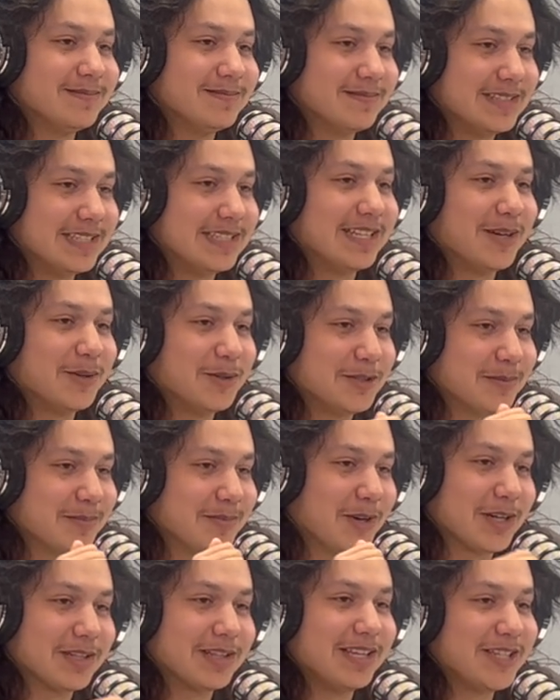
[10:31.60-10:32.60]
And that was,
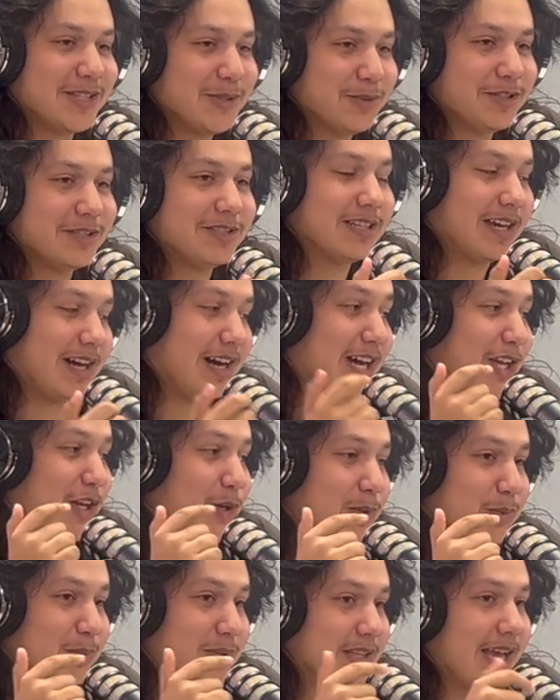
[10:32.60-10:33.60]
or like you would just say, I
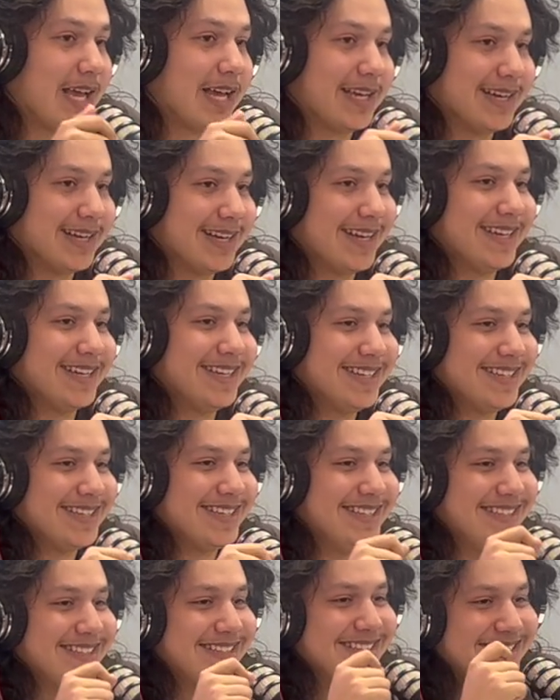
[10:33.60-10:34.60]
agree with that guy.
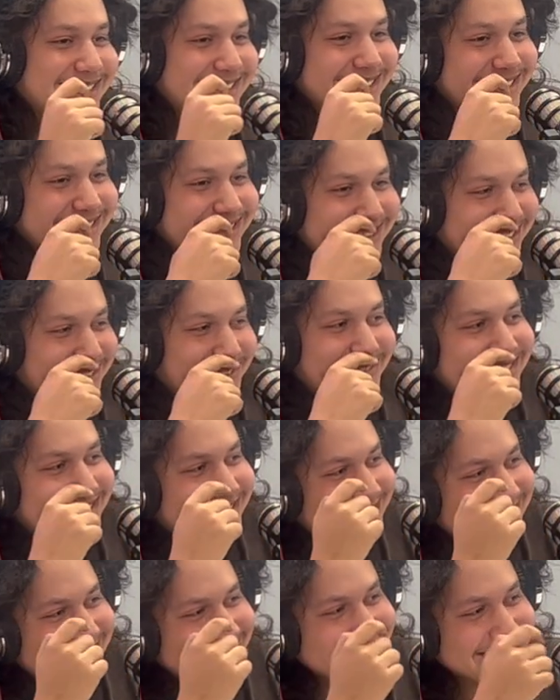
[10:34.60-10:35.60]
That was
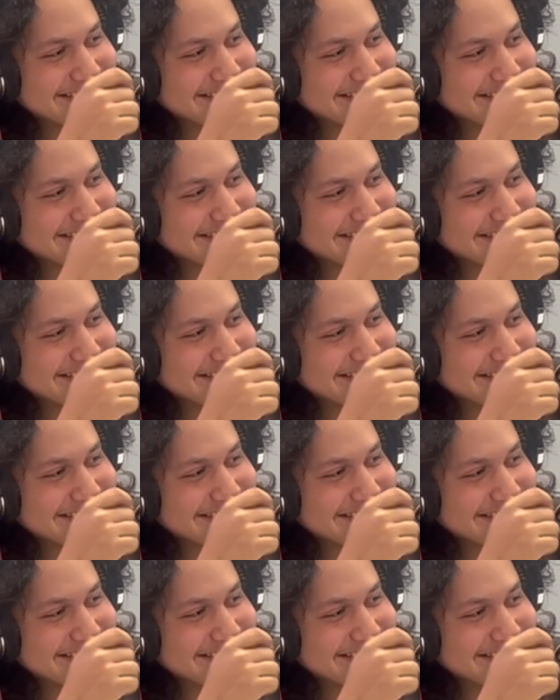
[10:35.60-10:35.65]
it.